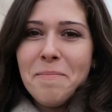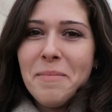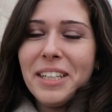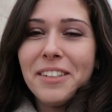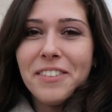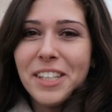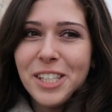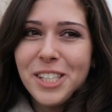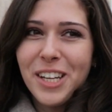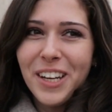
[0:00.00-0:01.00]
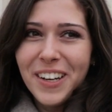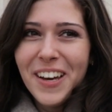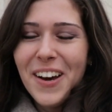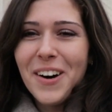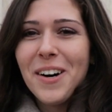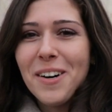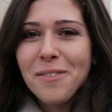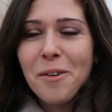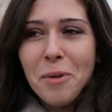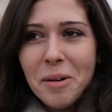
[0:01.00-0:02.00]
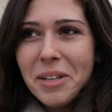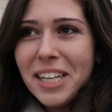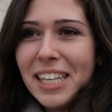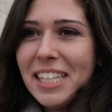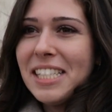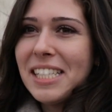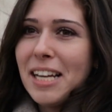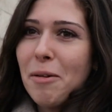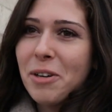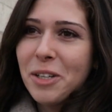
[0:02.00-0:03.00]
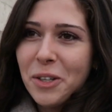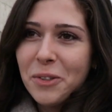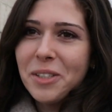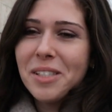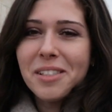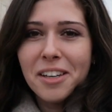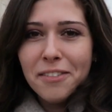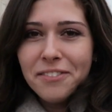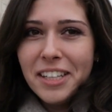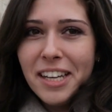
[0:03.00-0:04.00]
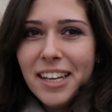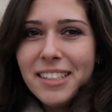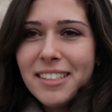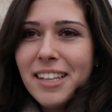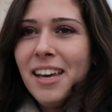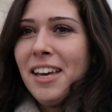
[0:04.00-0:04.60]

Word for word: My definition of a woman is someone who is confident,